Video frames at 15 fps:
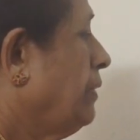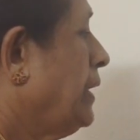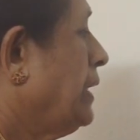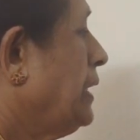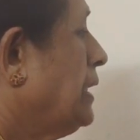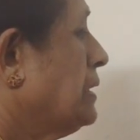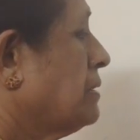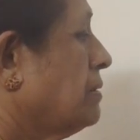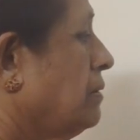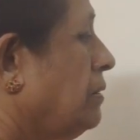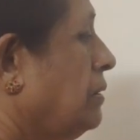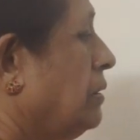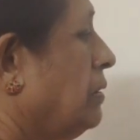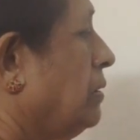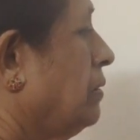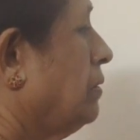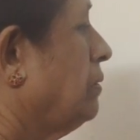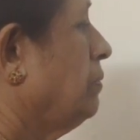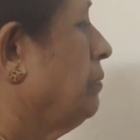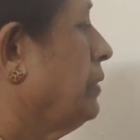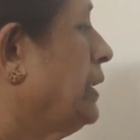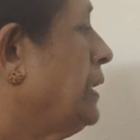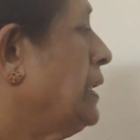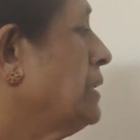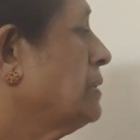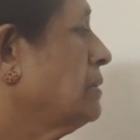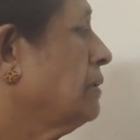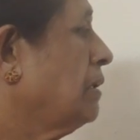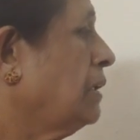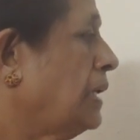
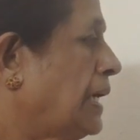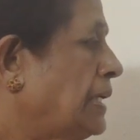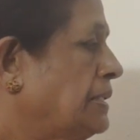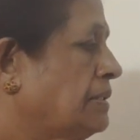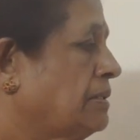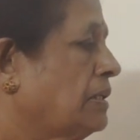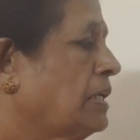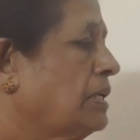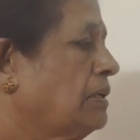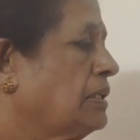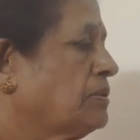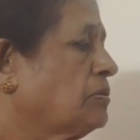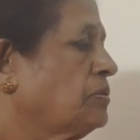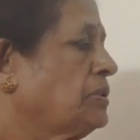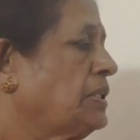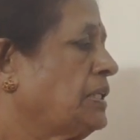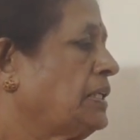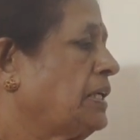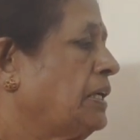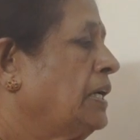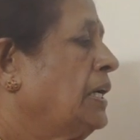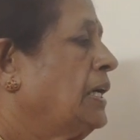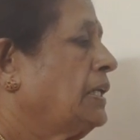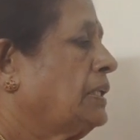various glands are associated.